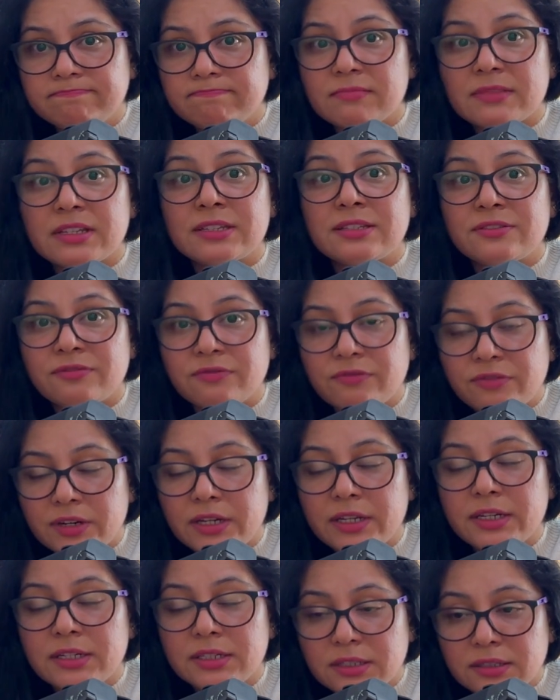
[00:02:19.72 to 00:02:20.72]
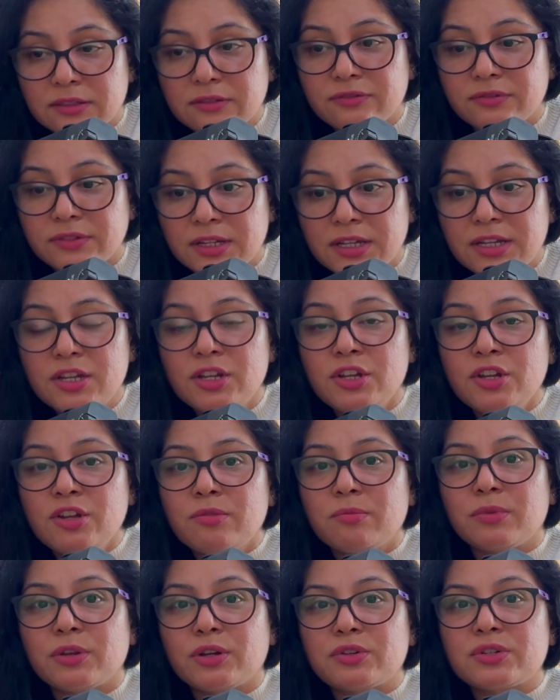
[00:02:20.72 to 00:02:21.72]
it's very tough,
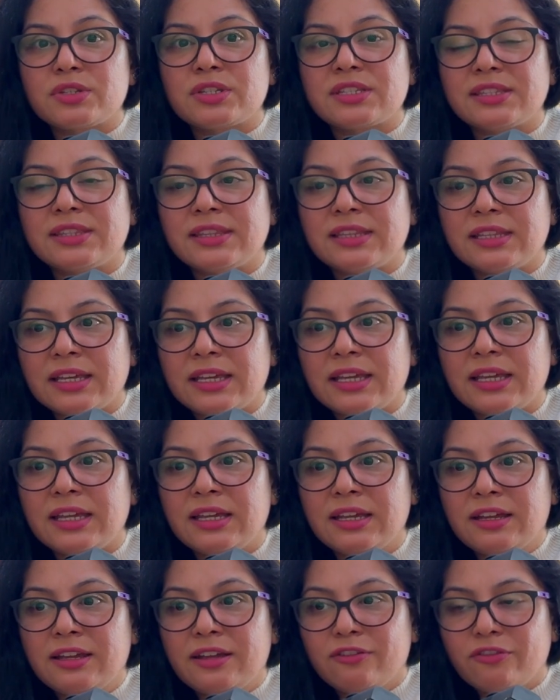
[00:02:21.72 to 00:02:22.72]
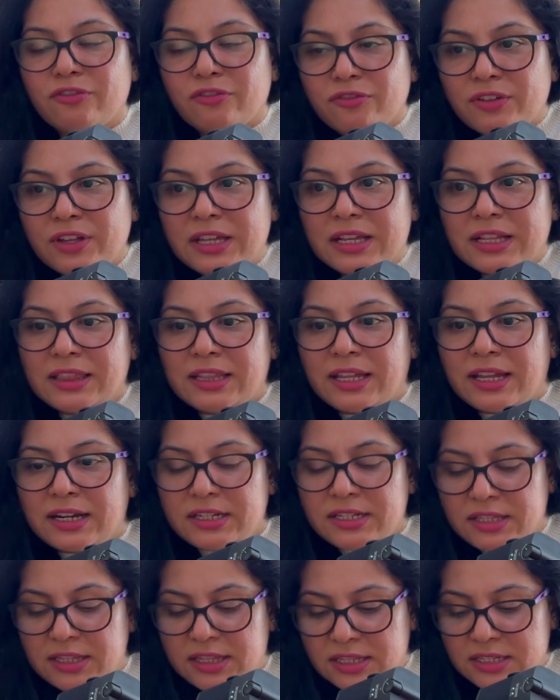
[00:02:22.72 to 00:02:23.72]
because they feel
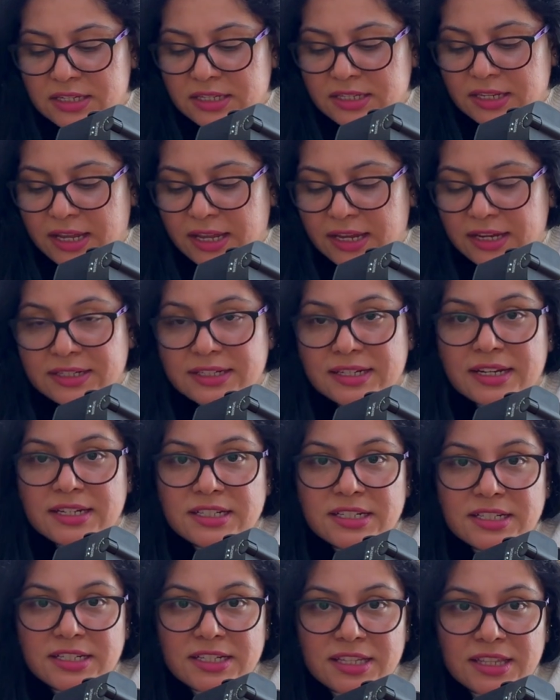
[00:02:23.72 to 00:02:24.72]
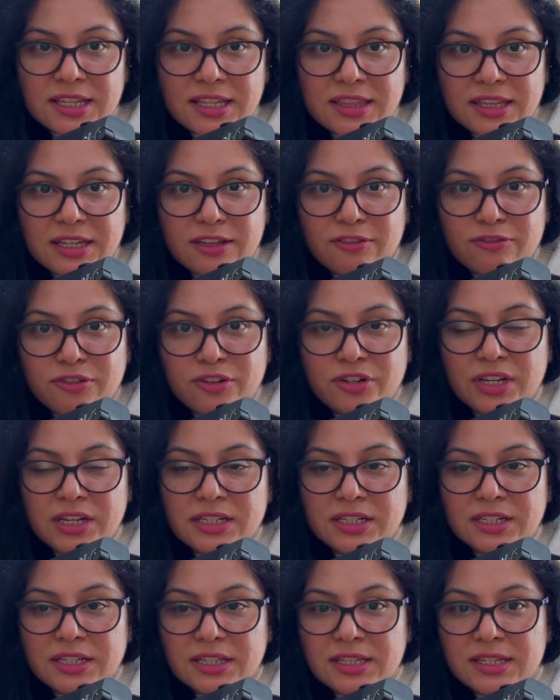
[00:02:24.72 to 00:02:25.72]
that this identity that they have
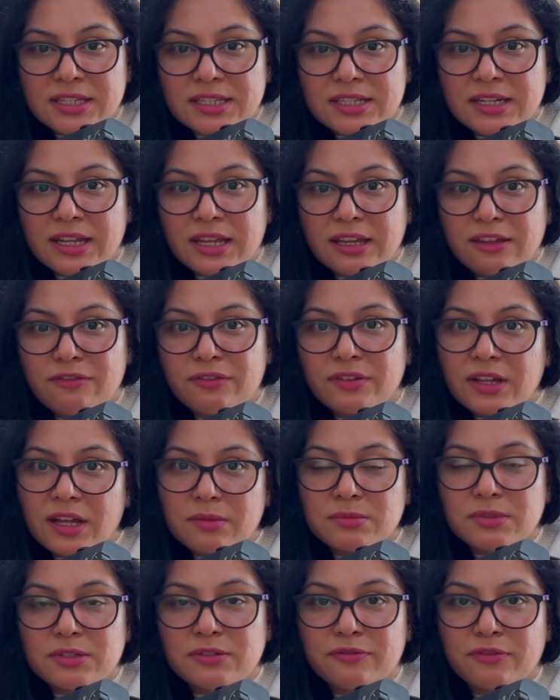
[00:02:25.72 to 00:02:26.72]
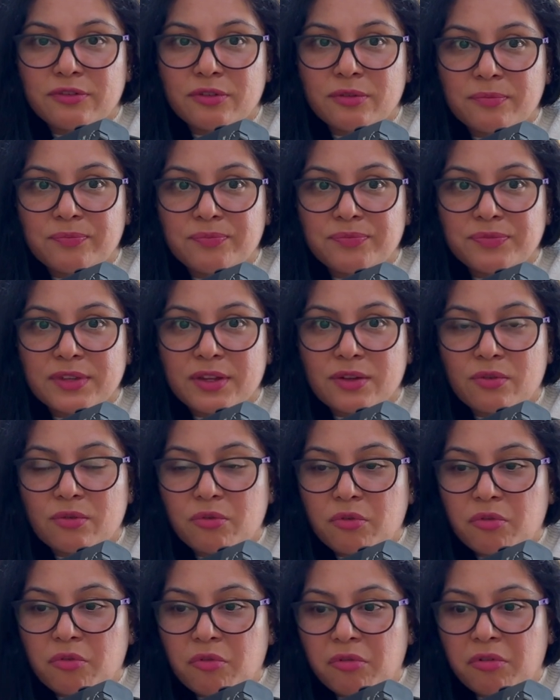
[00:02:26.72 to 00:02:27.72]
created in this life comes from
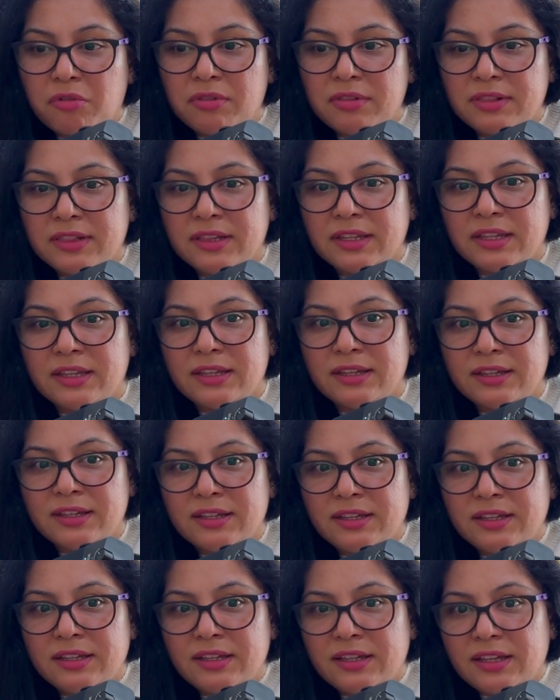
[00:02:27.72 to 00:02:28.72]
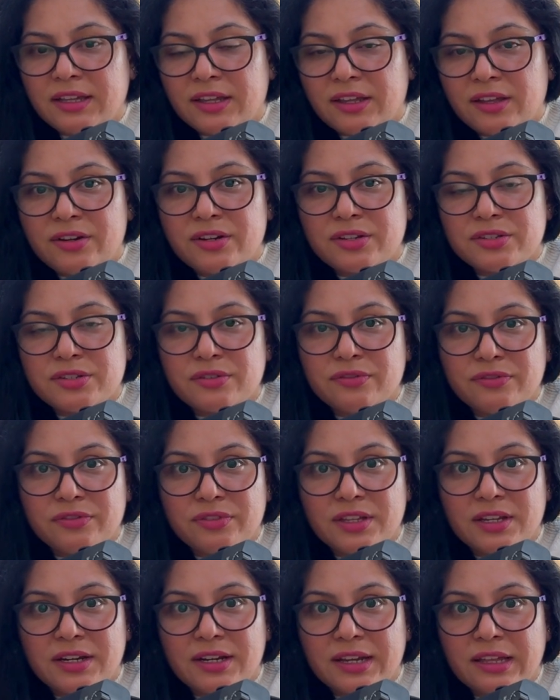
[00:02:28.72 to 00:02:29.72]
all the areas of
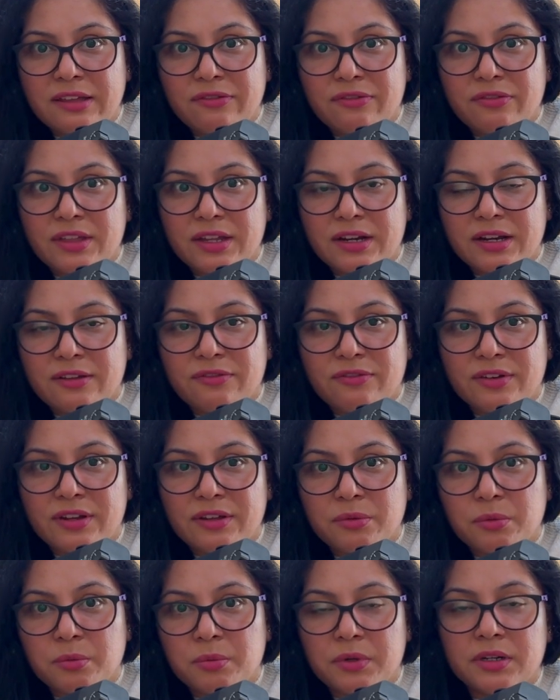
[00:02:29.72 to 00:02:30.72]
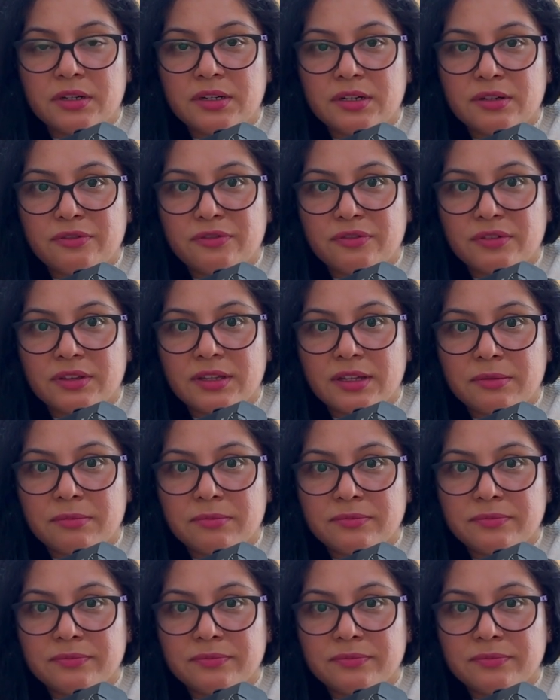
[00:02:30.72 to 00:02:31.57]
their life that have never worked out for them.